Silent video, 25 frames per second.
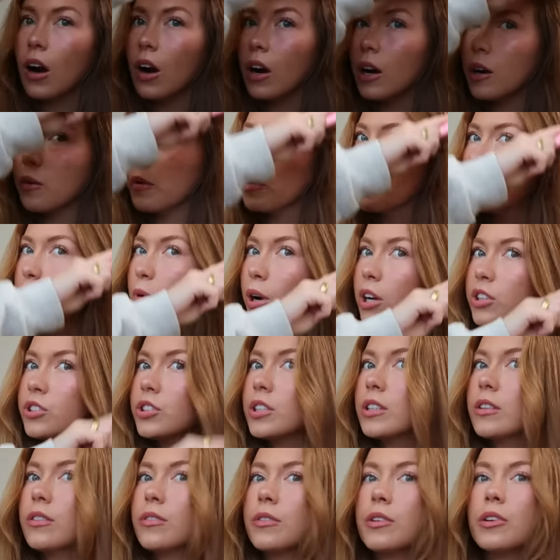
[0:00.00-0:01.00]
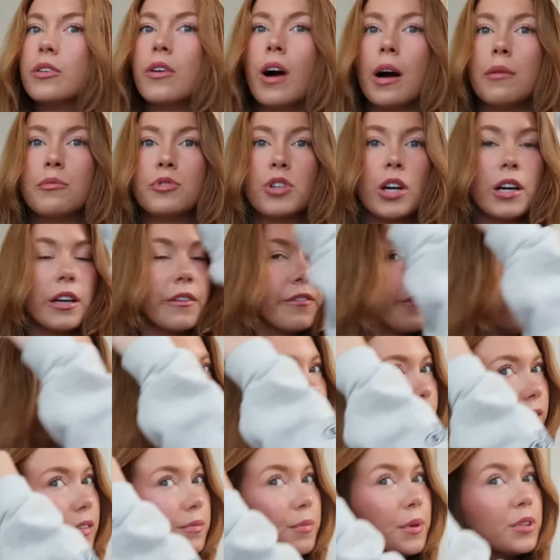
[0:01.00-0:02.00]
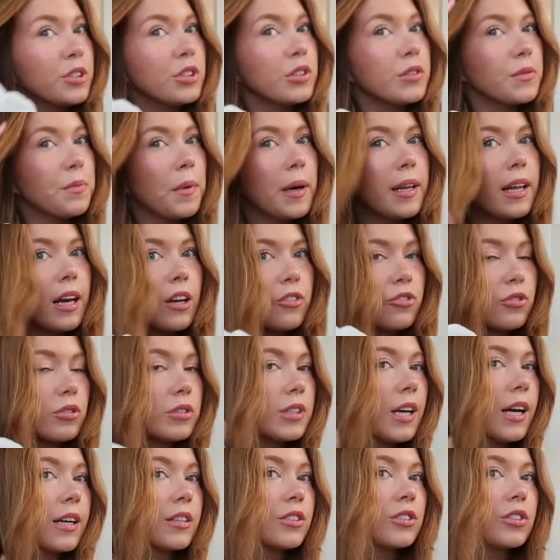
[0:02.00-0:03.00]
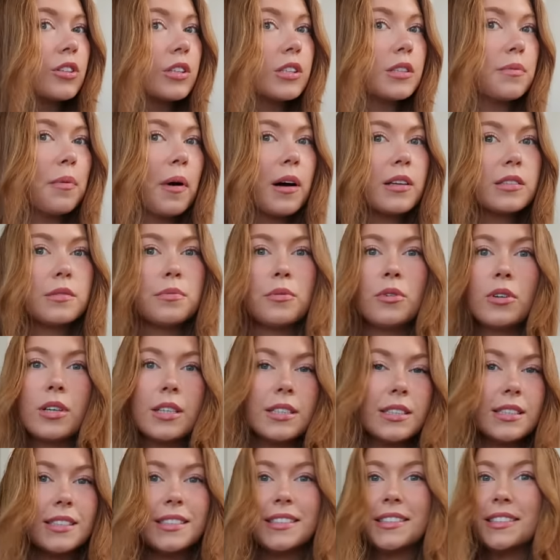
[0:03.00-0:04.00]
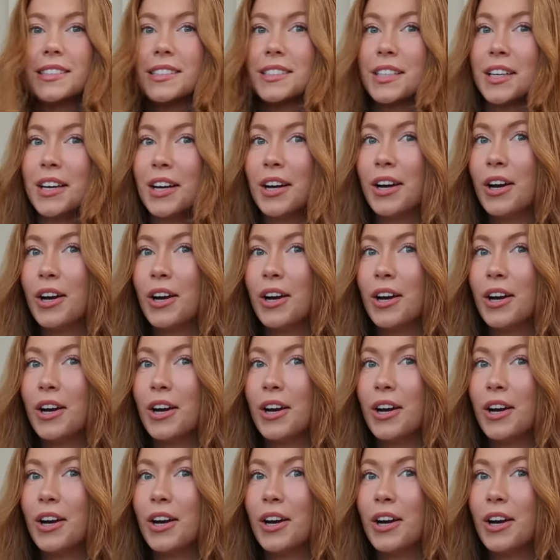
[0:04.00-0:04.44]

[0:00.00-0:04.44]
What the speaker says: All right, we brushed it through. I'm trying to fight as much as my natural texture as possible because it's